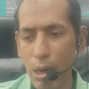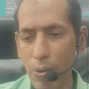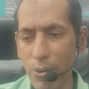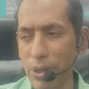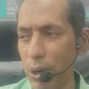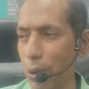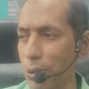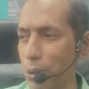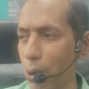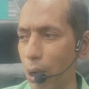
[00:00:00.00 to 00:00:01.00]
which are
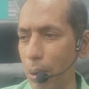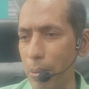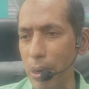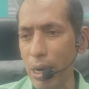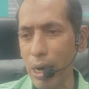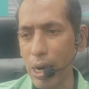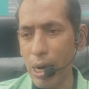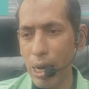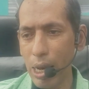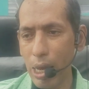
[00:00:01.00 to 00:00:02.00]
also columnar.
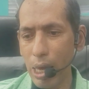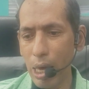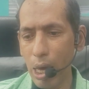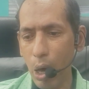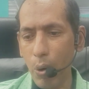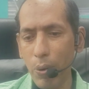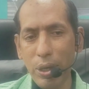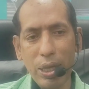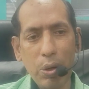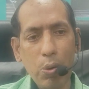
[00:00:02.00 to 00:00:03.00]
However,
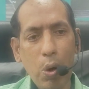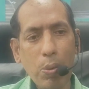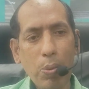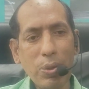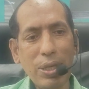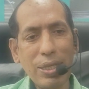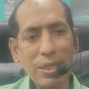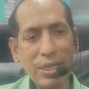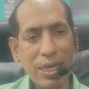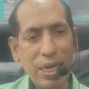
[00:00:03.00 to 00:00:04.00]
they do not
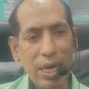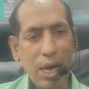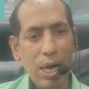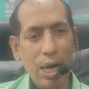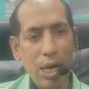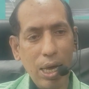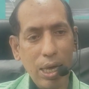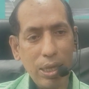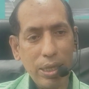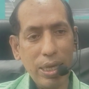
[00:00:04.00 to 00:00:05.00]
possess cilia.
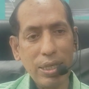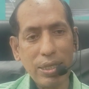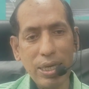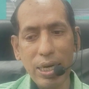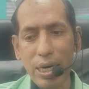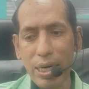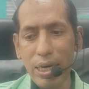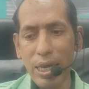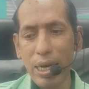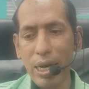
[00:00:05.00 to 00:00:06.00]
They instead
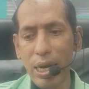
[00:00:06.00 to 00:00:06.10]
contain